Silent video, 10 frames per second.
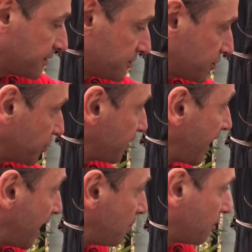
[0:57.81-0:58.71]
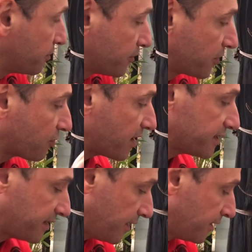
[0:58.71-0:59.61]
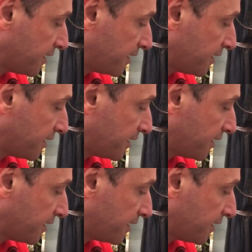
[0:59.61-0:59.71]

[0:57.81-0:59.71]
show you how I would have created that.